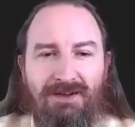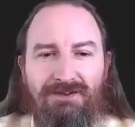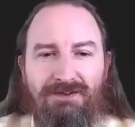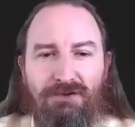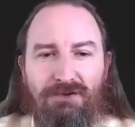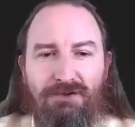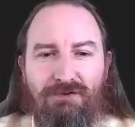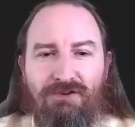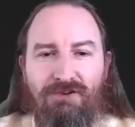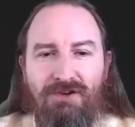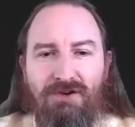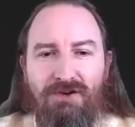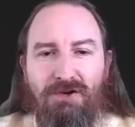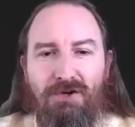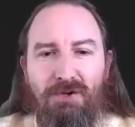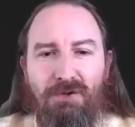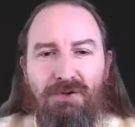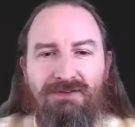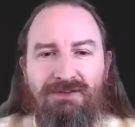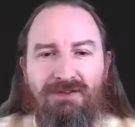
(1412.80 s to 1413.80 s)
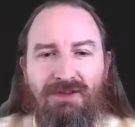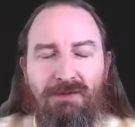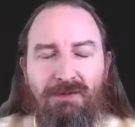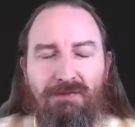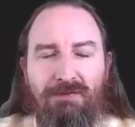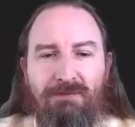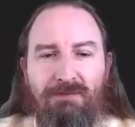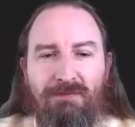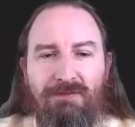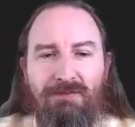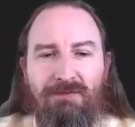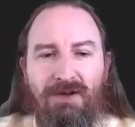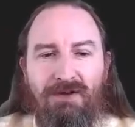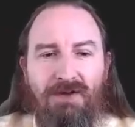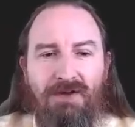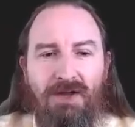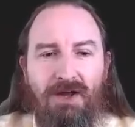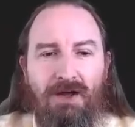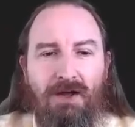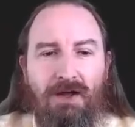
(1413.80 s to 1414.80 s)
.new to do and type some
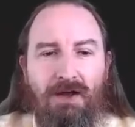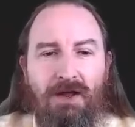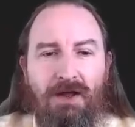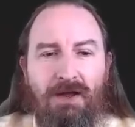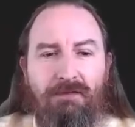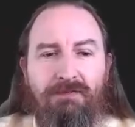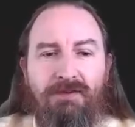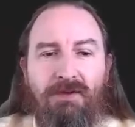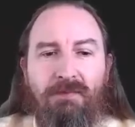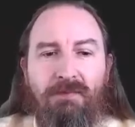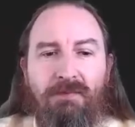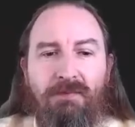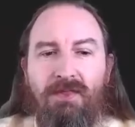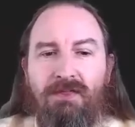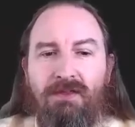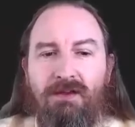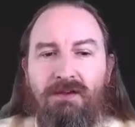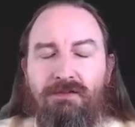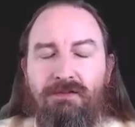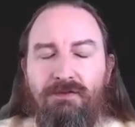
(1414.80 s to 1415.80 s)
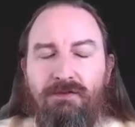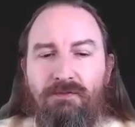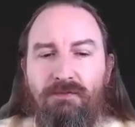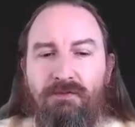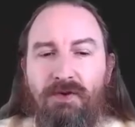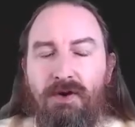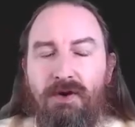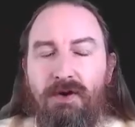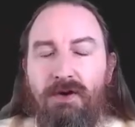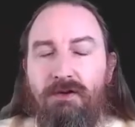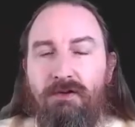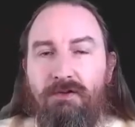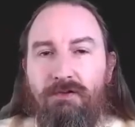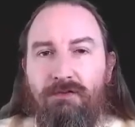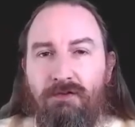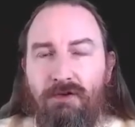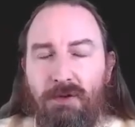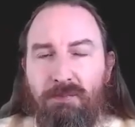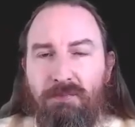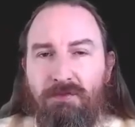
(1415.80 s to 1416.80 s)
stuff, I have something that is very
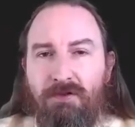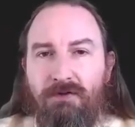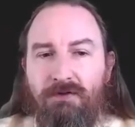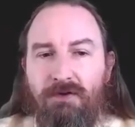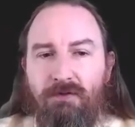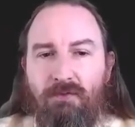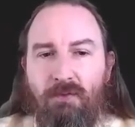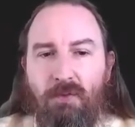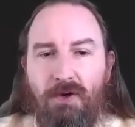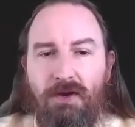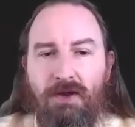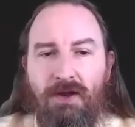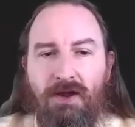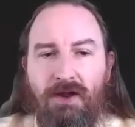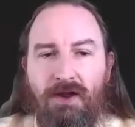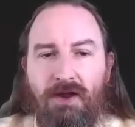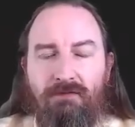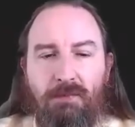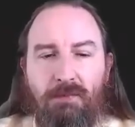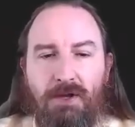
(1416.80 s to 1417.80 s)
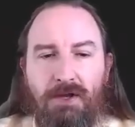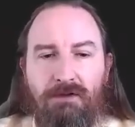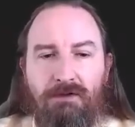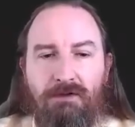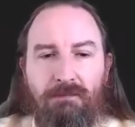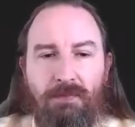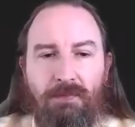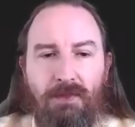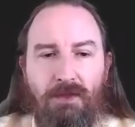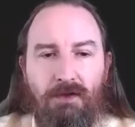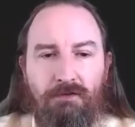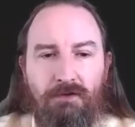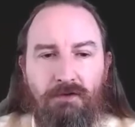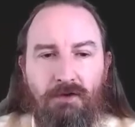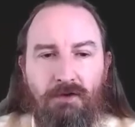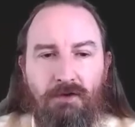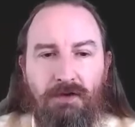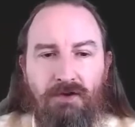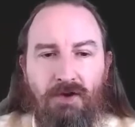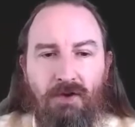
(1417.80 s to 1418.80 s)
descriptive of what I have in mind.
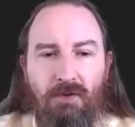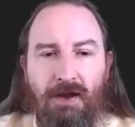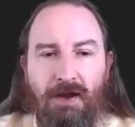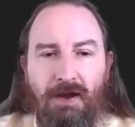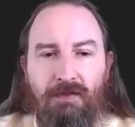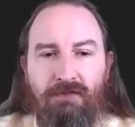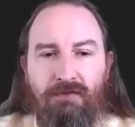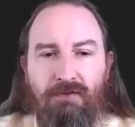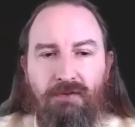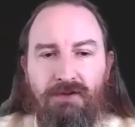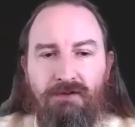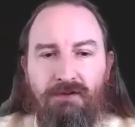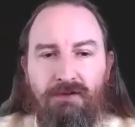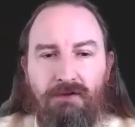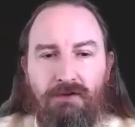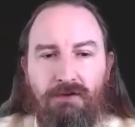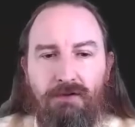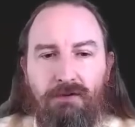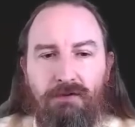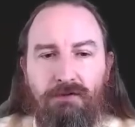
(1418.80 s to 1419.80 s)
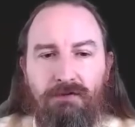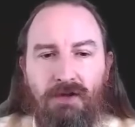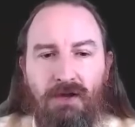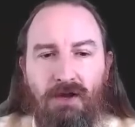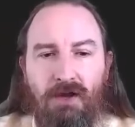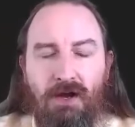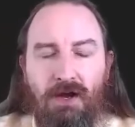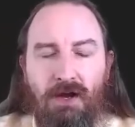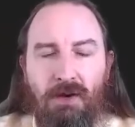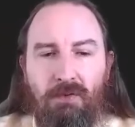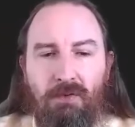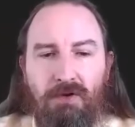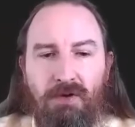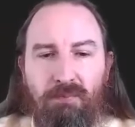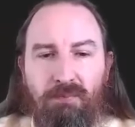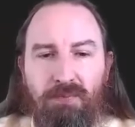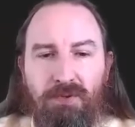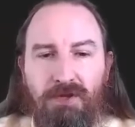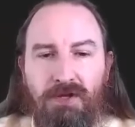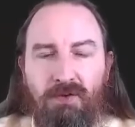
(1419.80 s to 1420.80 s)
So let's go add 3 to-dos. I will
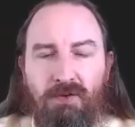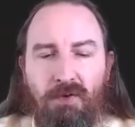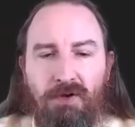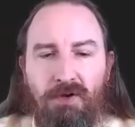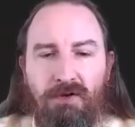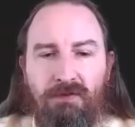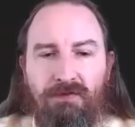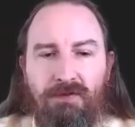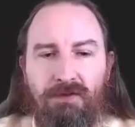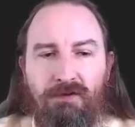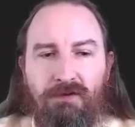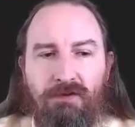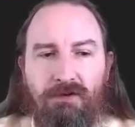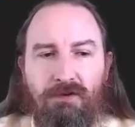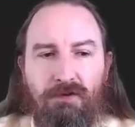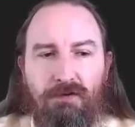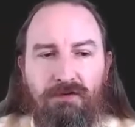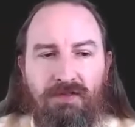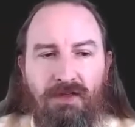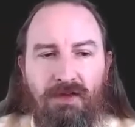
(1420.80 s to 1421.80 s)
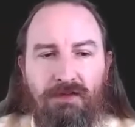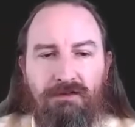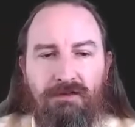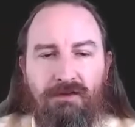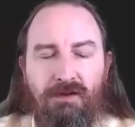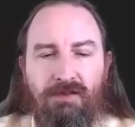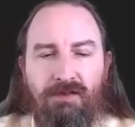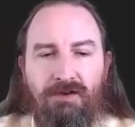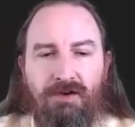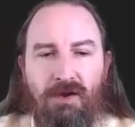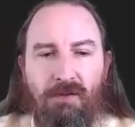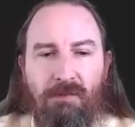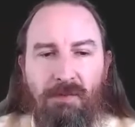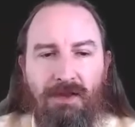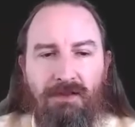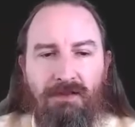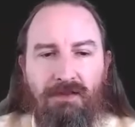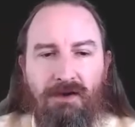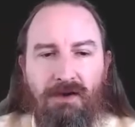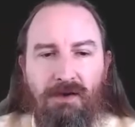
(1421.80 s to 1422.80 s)
complete one of the to-dos. That's another
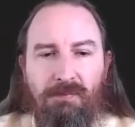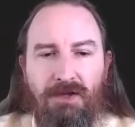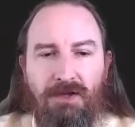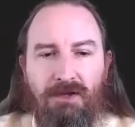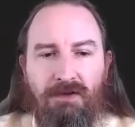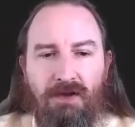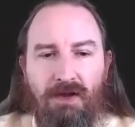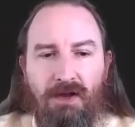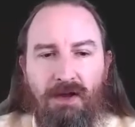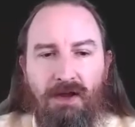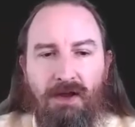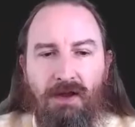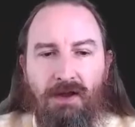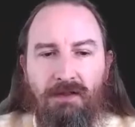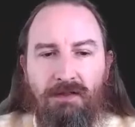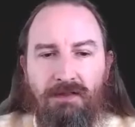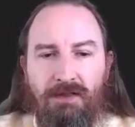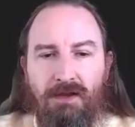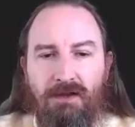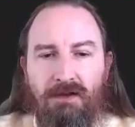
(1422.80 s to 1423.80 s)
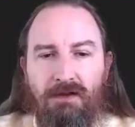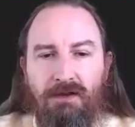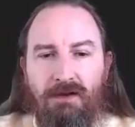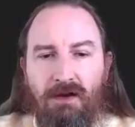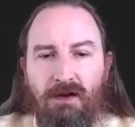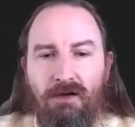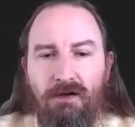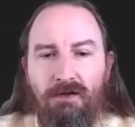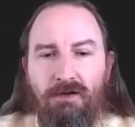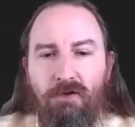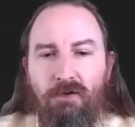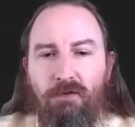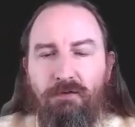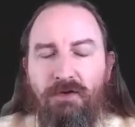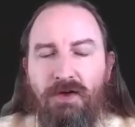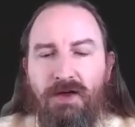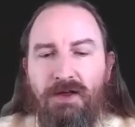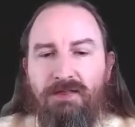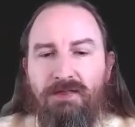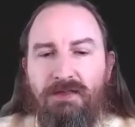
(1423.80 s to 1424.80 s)
command that I built. And then I'll go
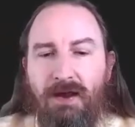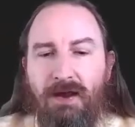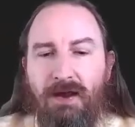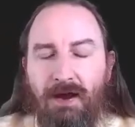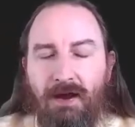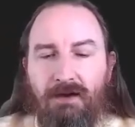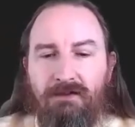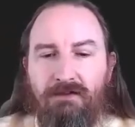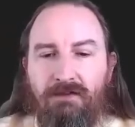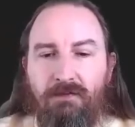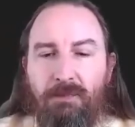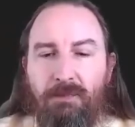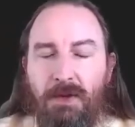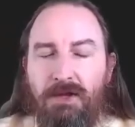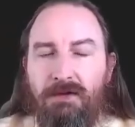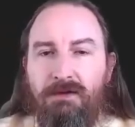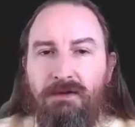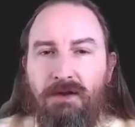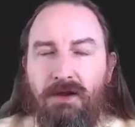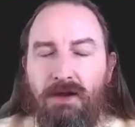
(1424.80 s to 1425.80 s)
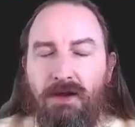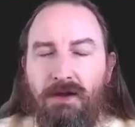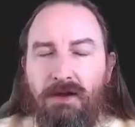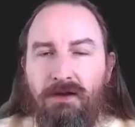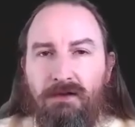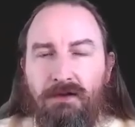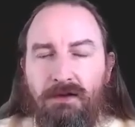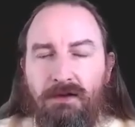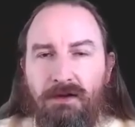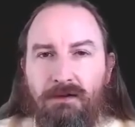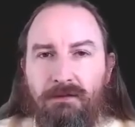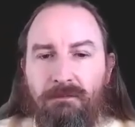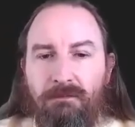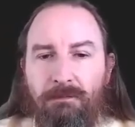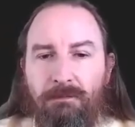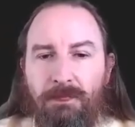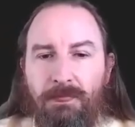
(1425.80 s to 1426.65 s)
find the active button and click it.